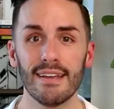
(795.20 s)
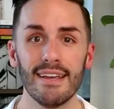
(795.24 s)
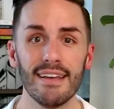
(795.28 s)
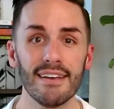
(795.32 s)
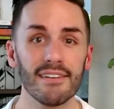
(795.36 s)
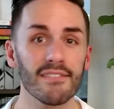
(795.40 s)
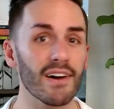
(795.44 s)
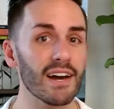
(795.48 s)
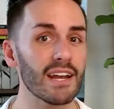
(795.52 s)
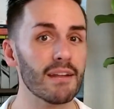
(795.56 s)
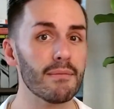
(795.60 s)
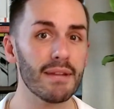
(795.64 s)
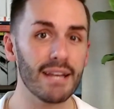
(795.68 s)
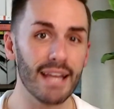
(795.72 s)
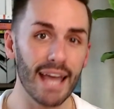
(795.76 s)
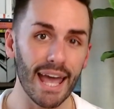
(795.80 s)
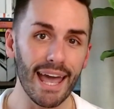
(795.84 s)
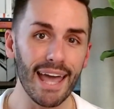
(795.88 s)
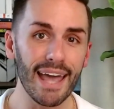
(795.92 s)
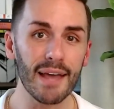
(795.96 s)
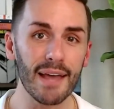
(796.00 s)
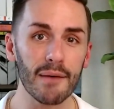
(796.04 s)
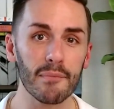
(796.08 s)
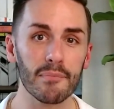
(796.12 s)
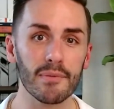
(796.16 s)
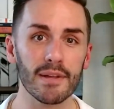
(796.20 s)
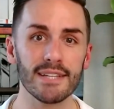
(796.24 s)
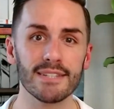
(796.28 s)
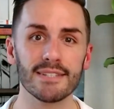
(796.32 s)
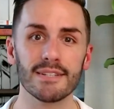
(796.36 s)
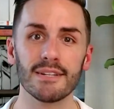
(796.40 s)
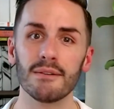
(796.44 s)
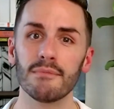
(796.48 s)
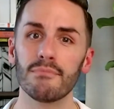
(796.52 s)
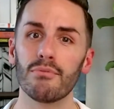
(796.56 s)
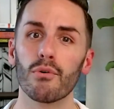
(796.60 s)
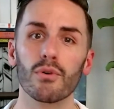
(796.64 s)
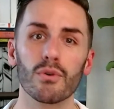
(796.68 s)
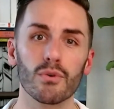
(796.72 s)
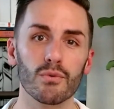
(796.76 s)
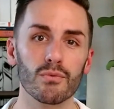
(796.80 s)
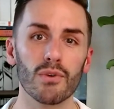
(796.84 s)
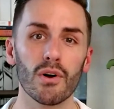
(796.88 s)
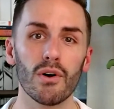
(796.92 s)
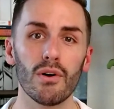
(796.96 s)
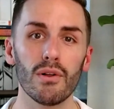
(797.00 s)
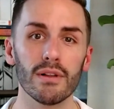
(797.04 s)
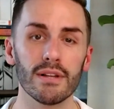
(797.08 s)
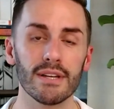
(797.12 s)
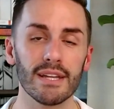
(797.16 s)
Vitamin A plays an important
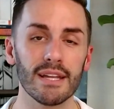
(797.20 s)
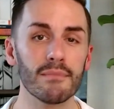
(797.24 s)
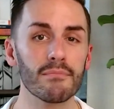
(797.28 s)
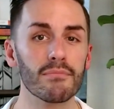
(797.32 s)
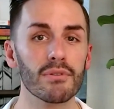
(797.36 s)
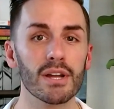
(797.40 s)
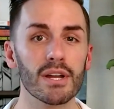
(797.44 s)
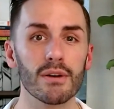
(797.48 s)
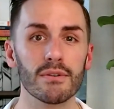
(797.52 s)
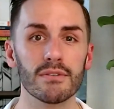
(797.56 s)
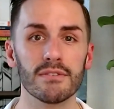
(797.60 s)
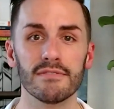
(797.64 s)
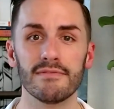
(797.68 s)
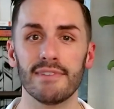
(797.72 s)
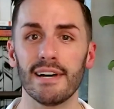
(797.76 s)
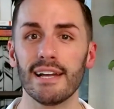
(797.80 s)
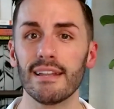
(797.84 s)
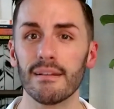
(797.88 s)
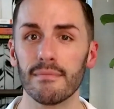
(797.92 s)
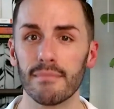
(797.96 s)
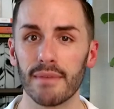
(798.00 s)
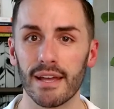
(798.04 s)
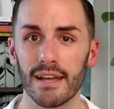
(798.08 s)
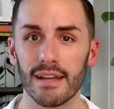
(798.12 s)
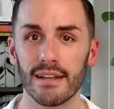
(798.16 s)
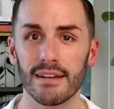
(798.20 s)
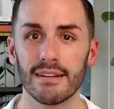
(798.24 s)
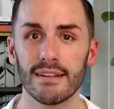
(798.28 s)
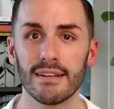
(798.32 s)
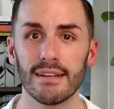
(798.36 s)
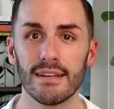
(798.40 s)
role in embryo development.